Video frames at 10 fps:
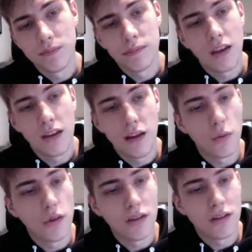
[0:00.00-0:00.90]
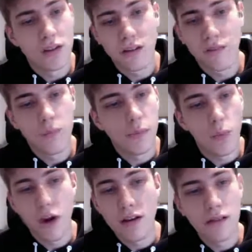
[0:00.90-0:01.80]
And the other one's a
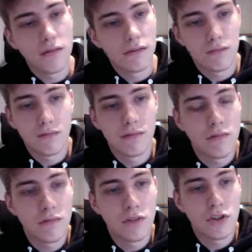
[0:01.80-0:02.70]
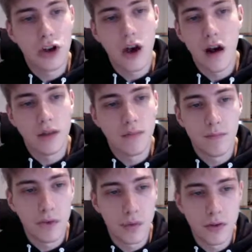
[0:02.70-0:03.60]
white shard
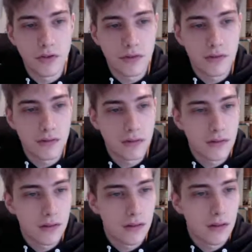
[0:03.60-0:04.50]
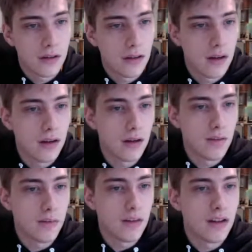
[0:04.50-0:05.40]
almost.
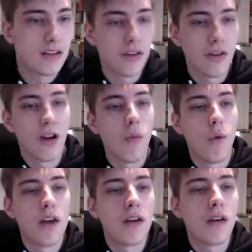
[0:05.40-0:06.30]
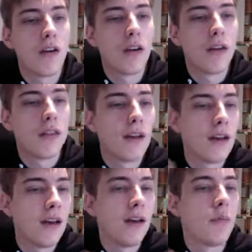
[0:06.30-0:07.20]
And then it's got like a white collar thing
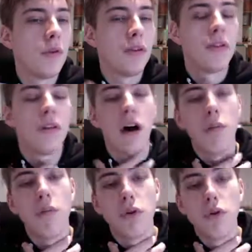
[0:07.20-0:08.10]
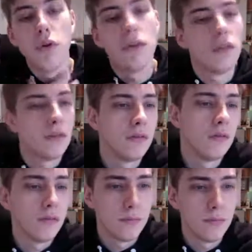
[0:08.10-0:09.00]
here, but dark blue
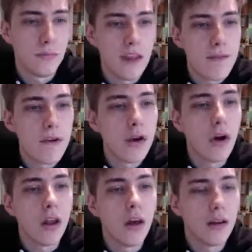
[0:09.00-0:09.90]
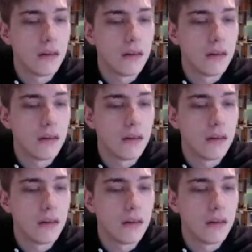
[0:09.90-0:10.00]
navy collar